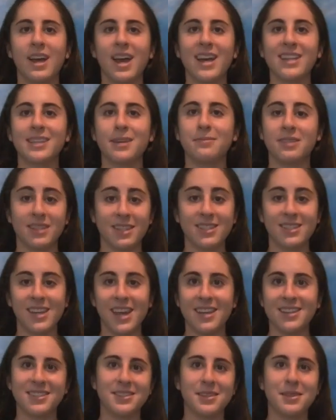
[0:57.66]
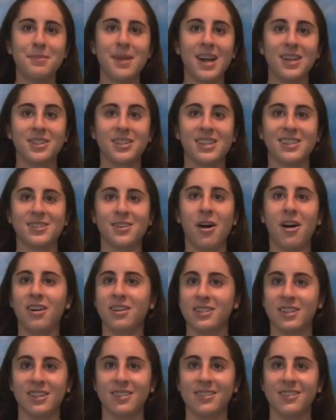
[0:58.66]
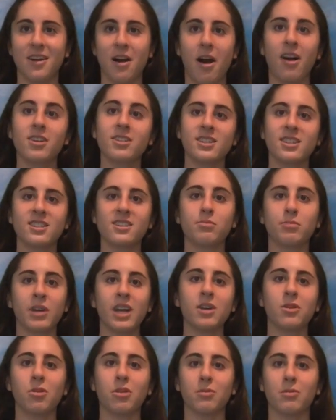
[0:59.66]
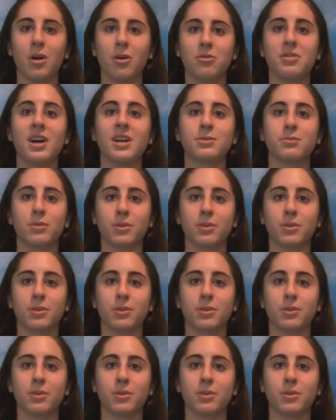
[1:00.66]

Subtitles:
Except in this case, the magic is auxin. Auxin is a plant hormone that is